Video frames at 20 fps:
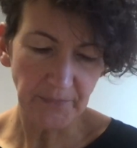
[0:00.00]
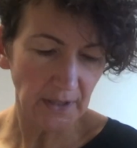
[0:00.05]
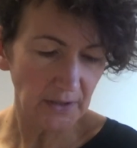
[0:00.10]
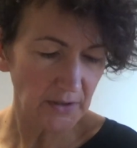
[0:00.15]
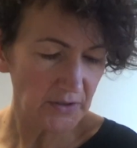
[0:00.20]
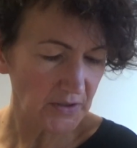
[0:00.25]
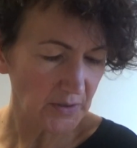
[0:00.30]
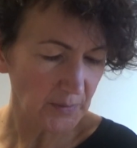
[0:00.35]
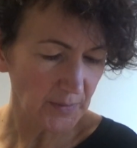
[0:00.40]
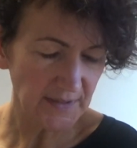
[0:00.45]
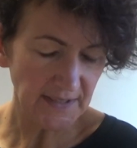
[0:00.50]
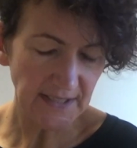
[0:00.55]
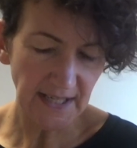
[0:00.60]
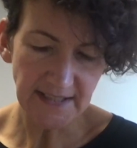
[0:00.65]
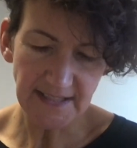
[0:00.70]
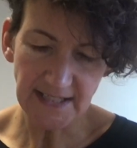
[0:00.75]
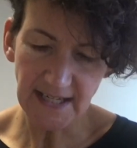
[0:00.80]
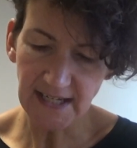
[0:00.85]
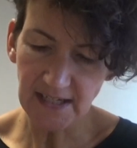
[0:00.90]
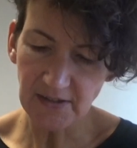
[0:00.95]
So it
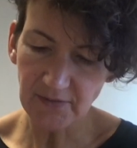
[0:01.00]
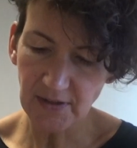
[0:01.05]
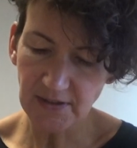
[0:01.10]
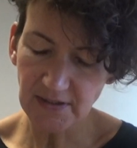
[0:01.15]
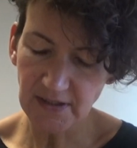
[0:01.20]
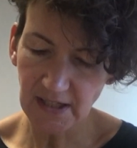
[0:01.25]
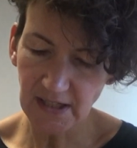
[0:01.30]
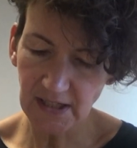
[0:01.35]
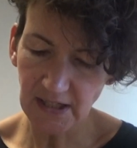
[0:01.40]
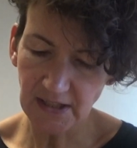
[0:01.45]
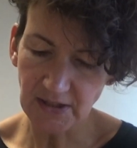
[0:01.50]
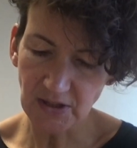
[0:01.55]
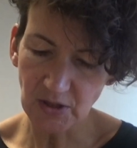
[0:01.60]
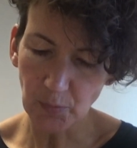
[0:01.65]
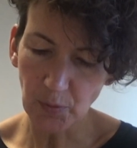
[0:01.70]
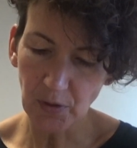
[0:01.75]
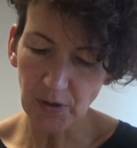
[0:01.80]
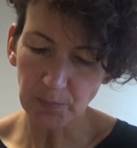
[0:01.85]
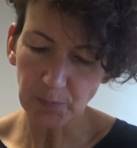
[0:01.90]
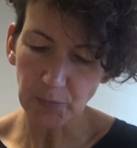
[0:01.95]
says here in your
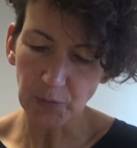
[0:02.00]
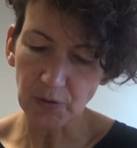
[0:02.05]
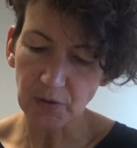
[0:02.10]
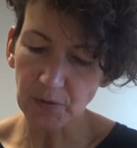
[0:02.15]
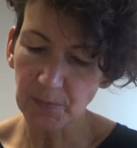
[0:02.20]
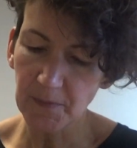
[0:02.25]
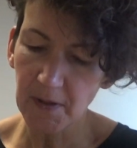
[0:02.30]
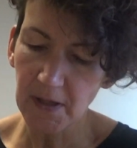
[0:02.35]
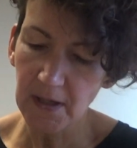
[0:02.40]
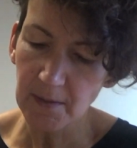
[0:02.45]
workbook,